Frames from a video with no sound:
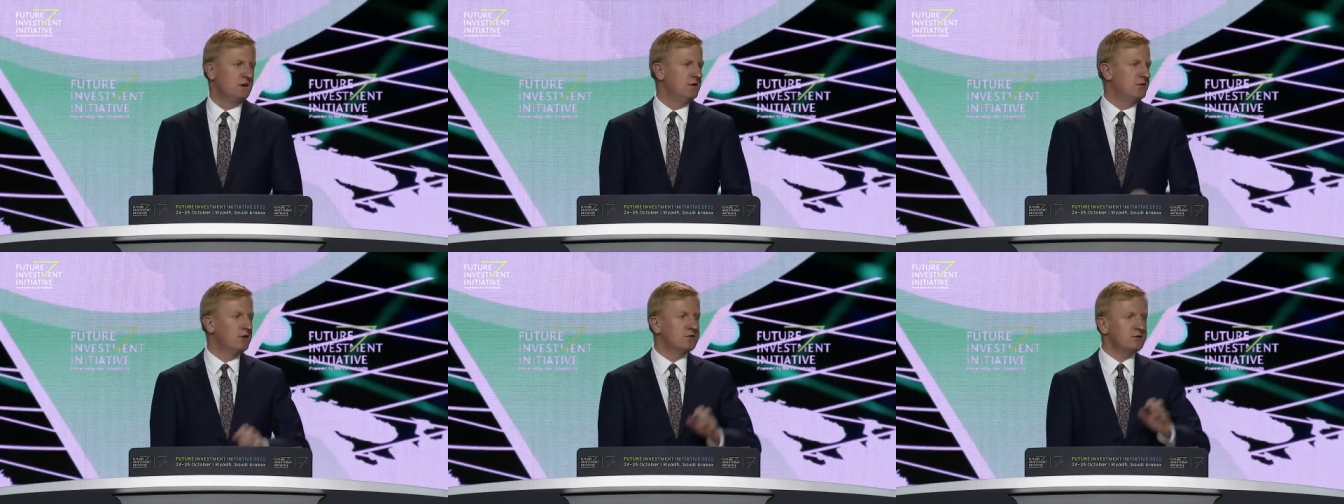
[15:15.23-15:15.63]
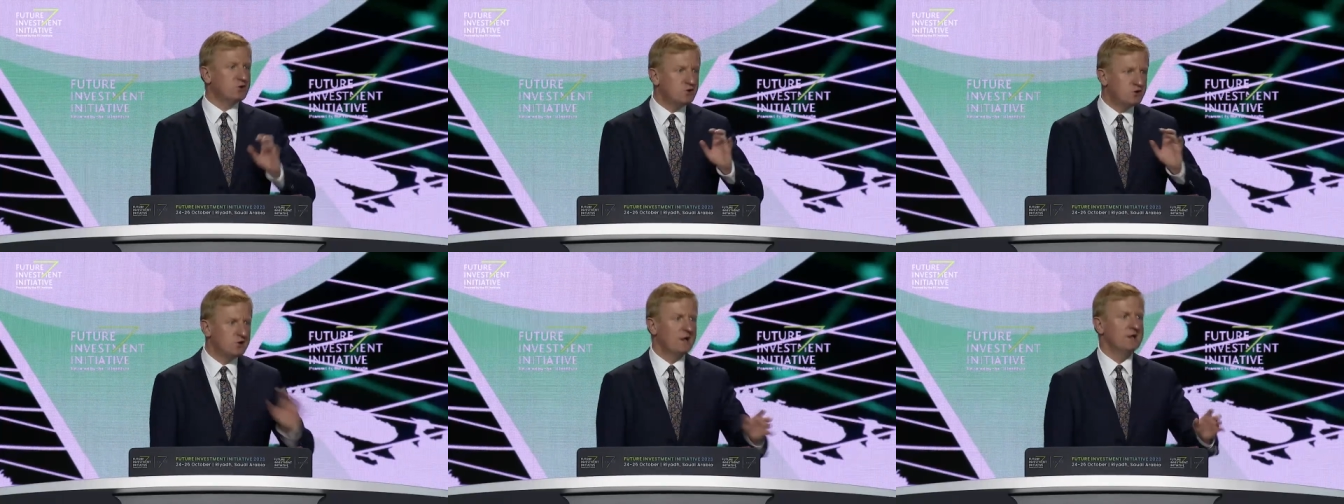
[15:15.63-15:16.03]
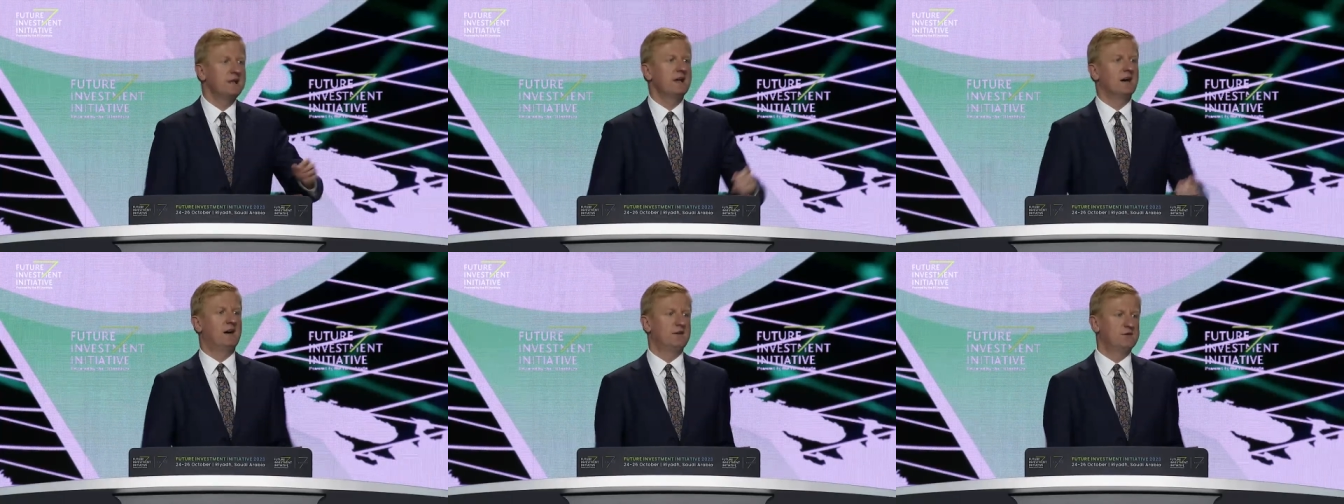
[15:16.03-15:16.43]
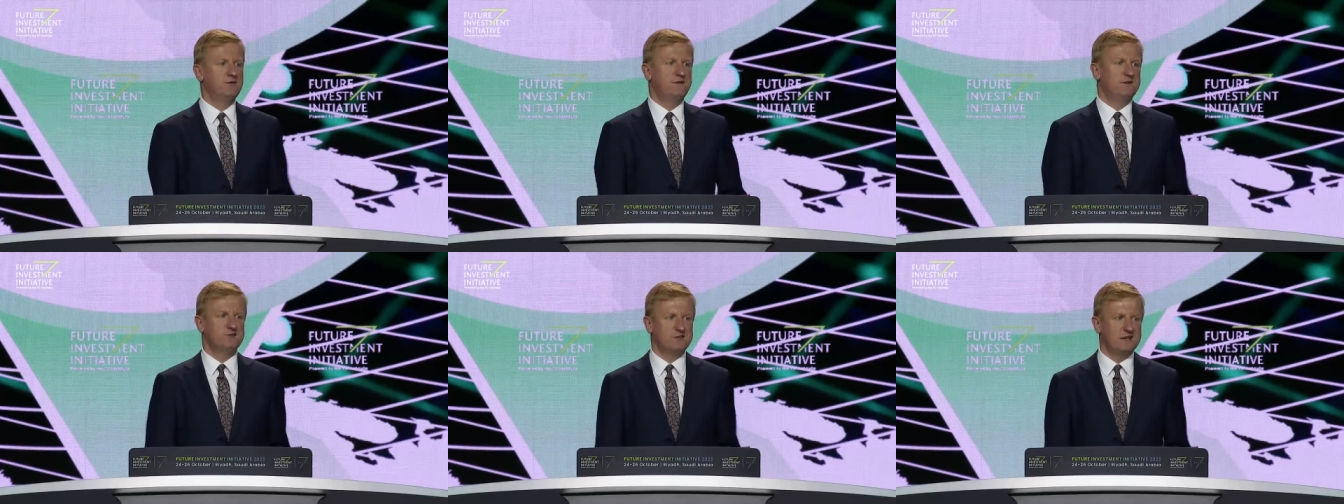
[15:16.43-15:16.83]
not shunning
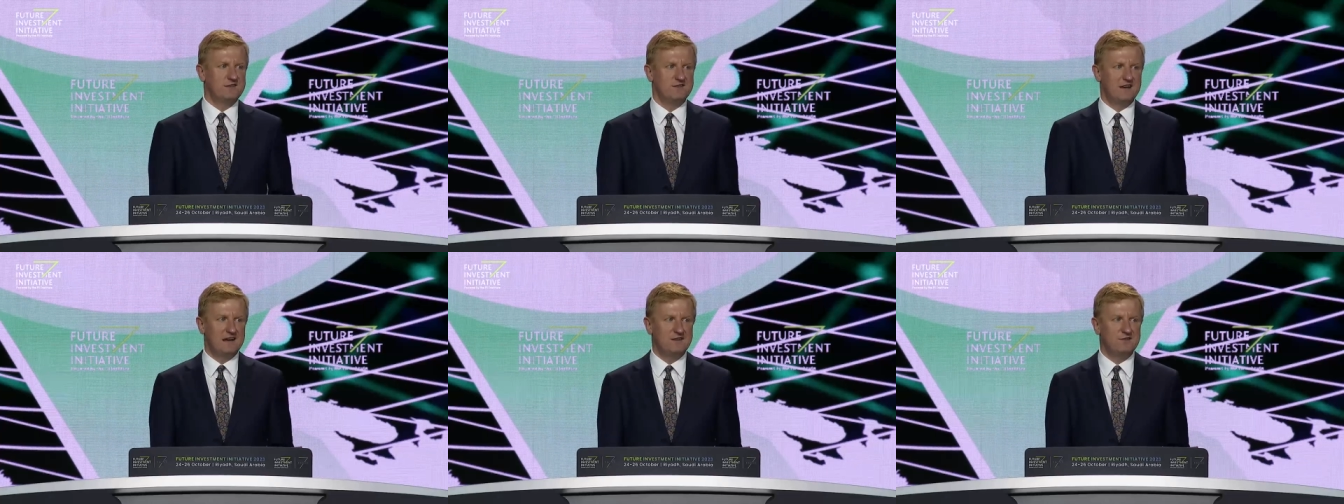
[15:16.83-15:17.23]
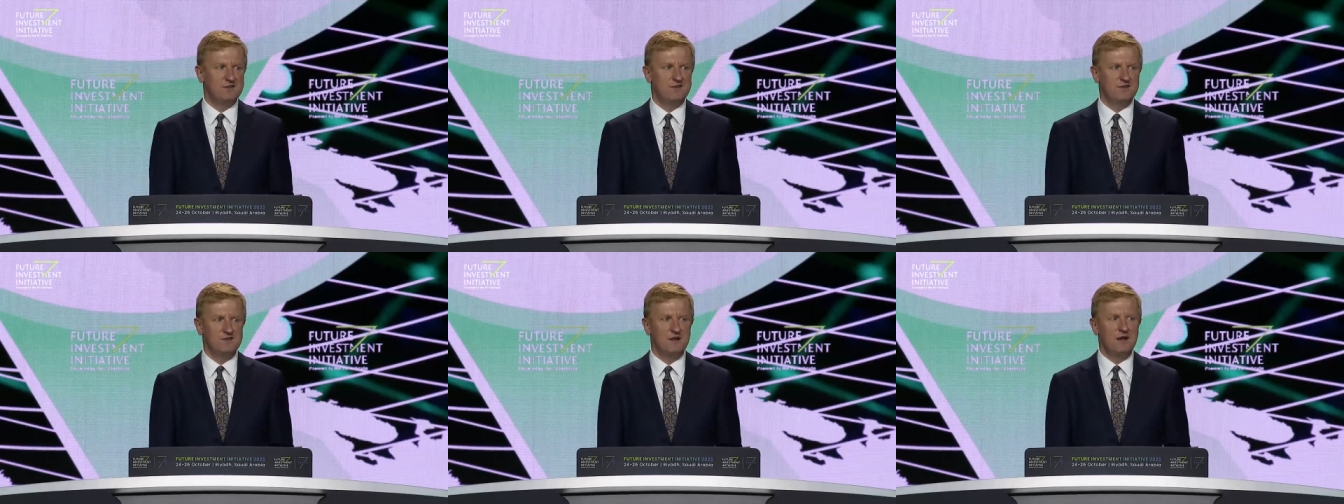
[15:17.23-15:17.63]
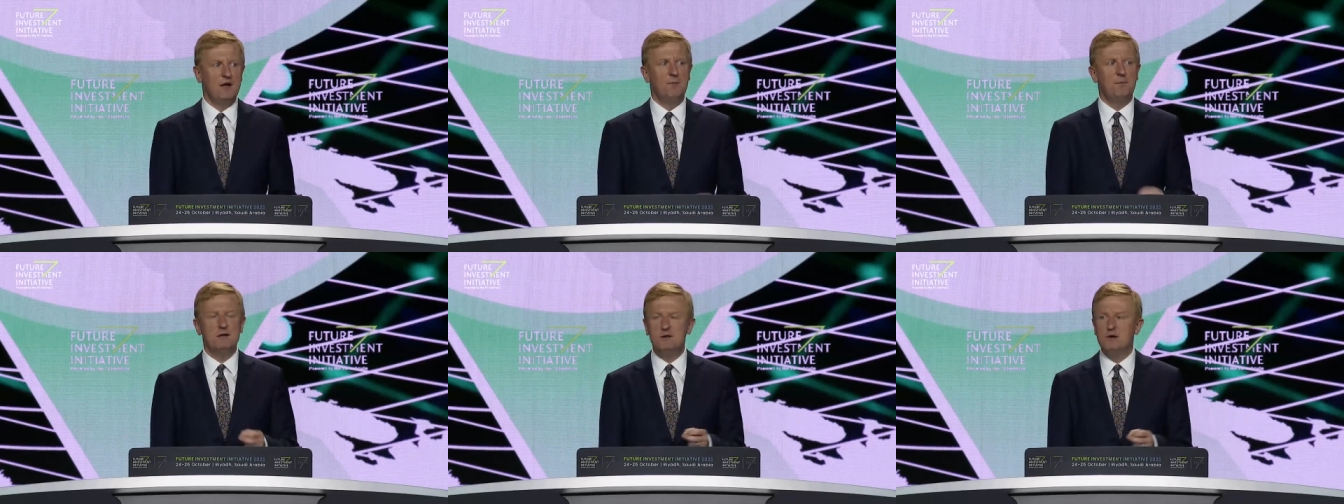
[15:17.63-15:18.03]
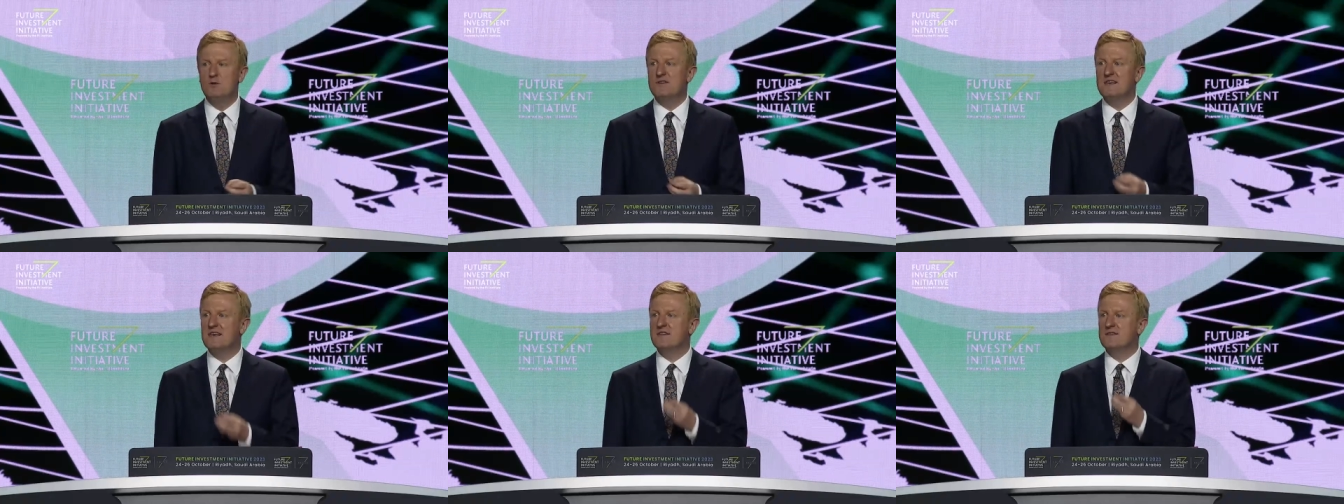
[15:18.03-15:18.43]
artificial intelligence, but
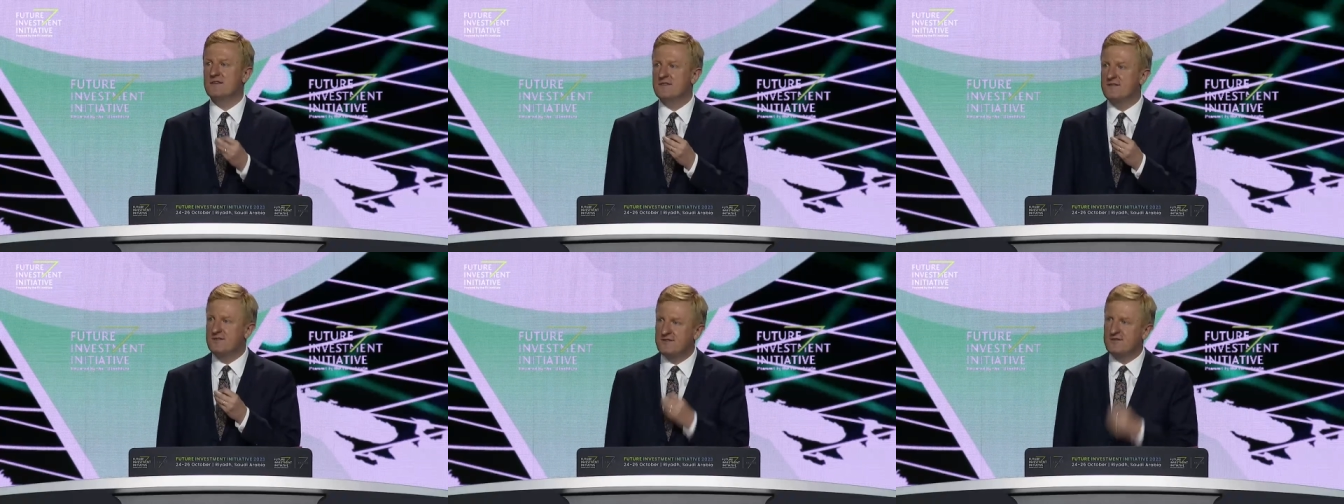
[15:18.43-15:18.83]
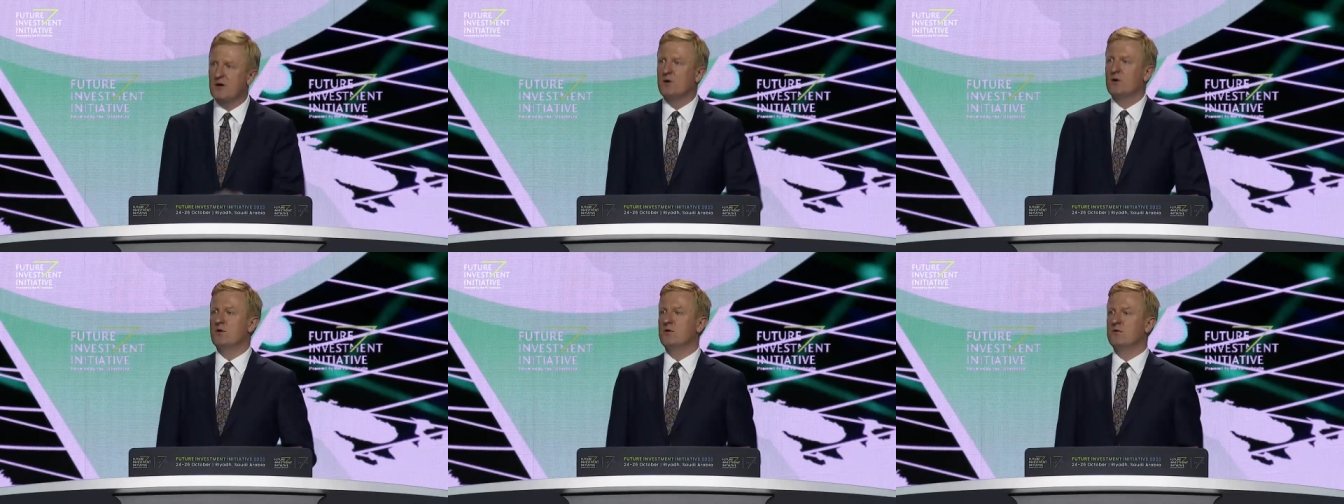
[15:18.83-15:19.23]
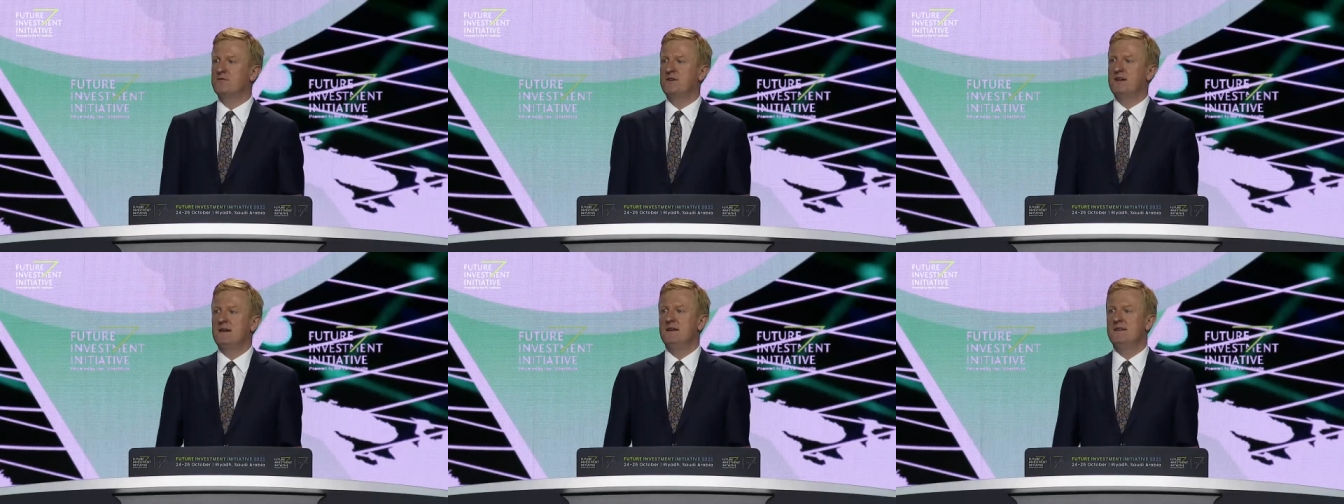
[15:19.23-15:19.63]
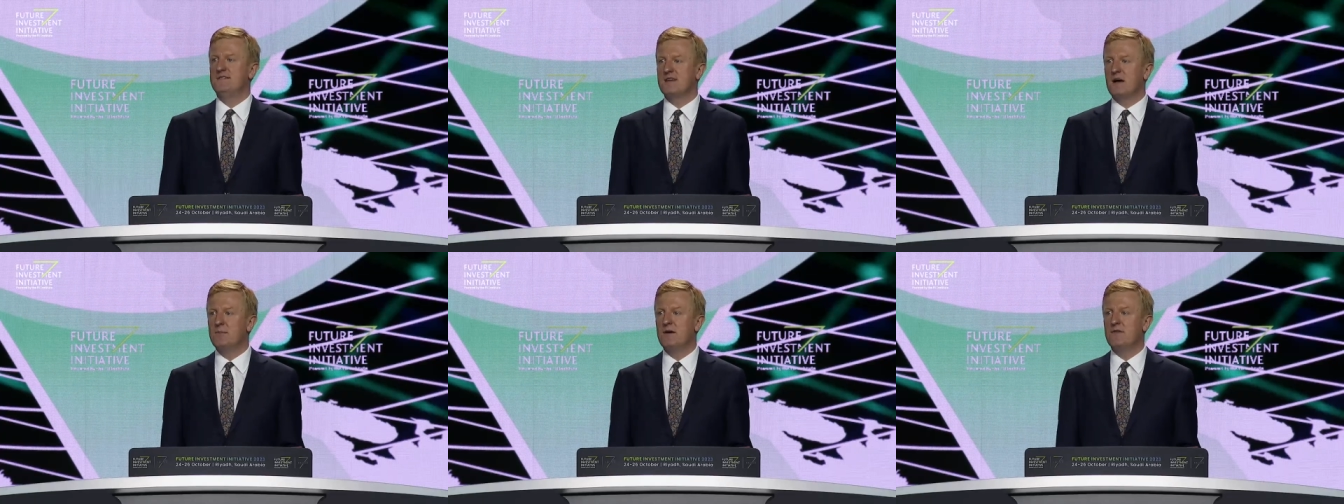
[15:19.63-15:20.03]
using it to solve
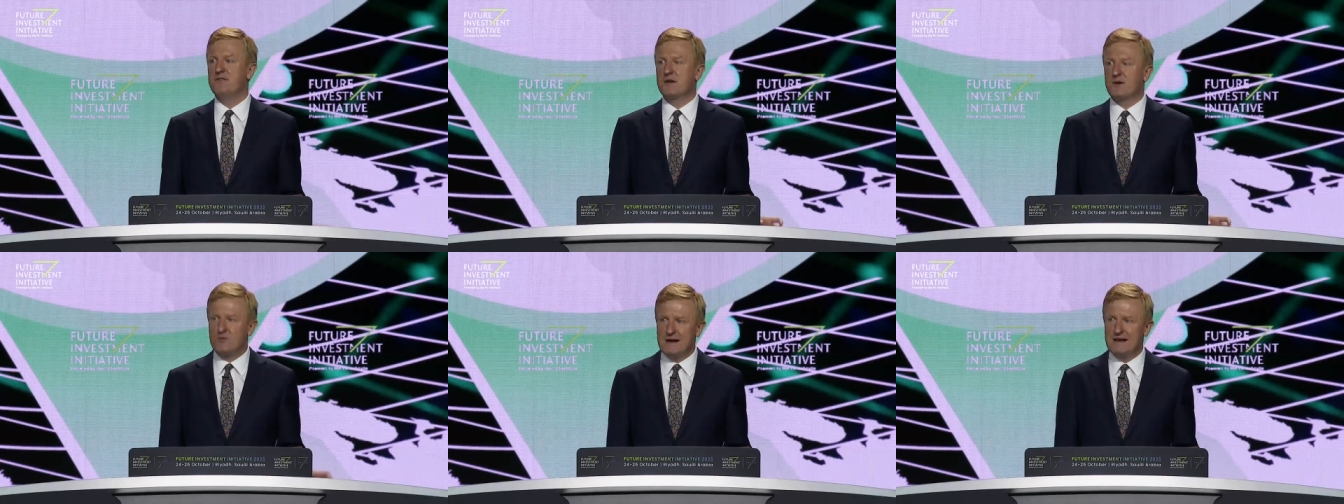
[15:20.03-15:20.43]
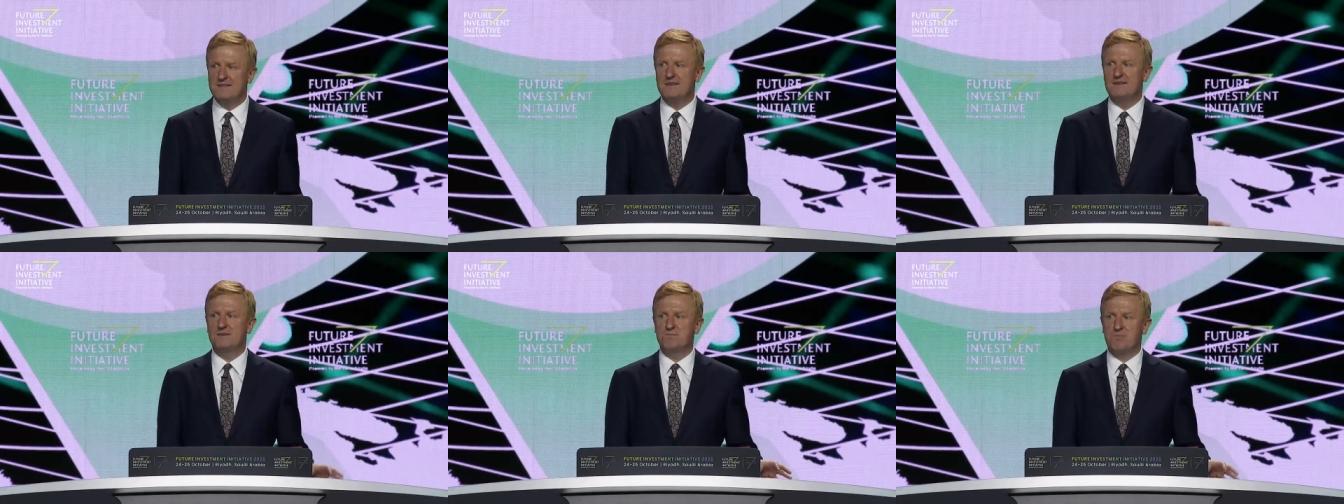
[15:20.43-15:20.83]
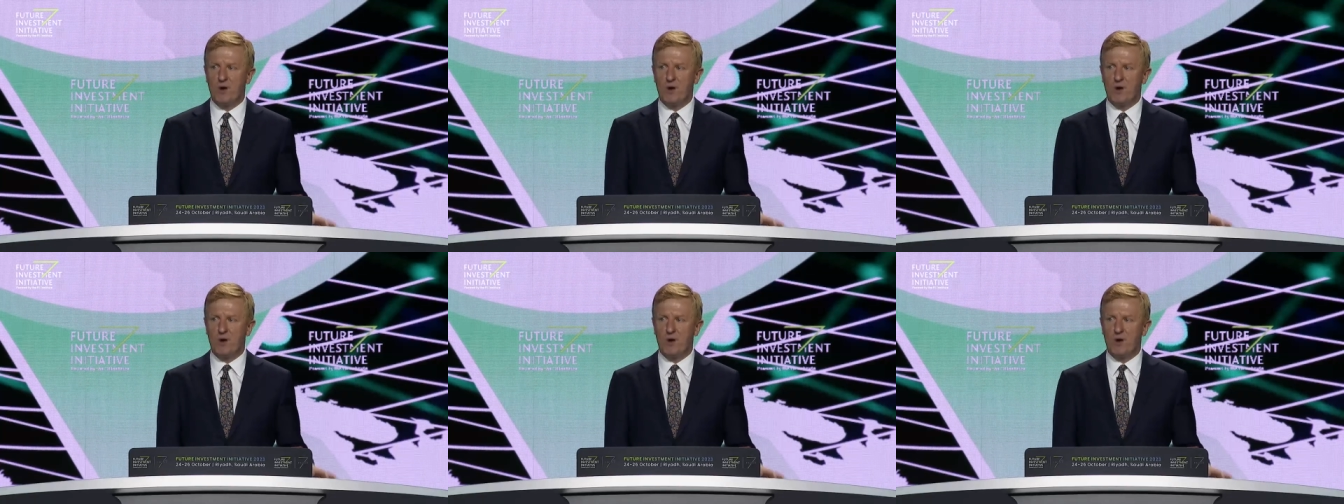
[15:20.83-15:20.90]
some of the greatest